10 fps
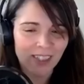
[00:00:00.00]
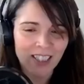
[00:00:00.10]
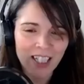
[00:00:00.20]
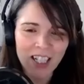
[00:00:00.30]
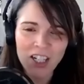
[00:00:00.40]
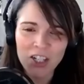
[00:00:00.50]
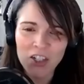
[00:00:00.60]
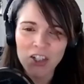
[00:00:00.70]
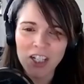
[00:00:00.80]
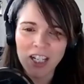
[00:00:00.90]
She
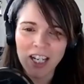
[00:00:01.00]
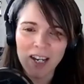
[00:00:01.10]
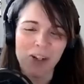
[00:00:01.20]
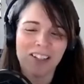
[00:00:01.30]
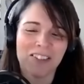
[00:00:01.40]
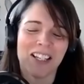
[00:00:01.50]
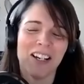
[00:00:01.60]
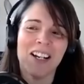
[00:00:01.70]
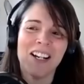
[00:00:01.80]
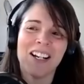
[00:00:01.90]
came over. I
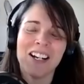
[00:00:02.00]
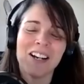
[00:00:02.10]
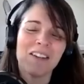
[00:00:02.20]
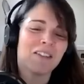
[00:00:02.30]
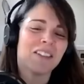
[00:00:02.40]
was